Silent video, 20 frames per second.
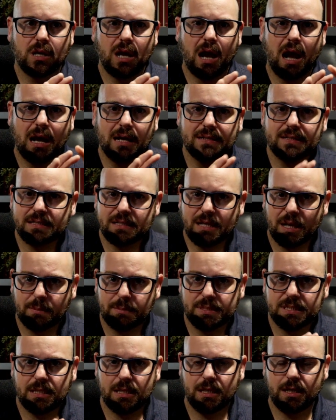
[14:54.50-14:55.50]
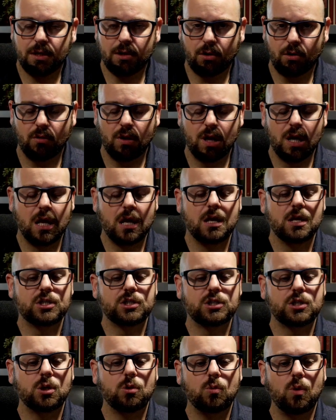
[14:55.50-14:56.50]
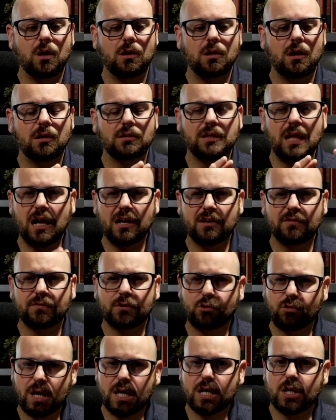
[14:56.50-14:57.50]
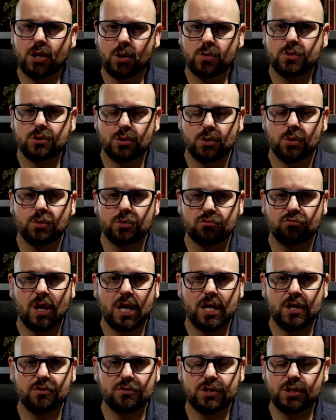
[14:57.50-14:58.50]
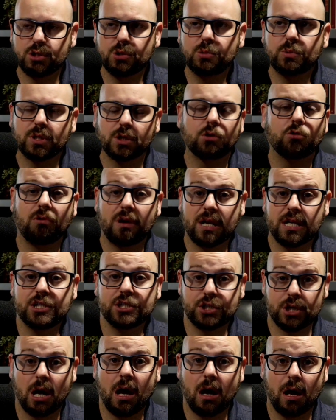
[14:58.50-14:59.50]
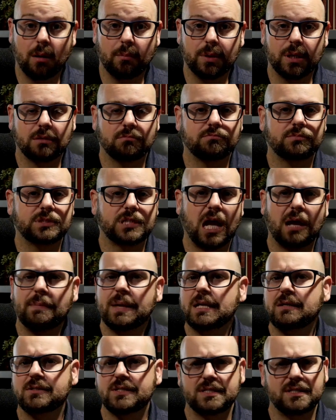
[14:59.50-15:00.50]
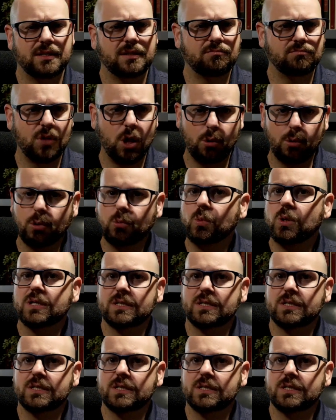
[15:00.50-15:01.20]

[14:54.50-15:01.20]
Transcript: concepts here. So a lot of credit goes to those writers. They're doing a great job. Tom Hiddleston, Owen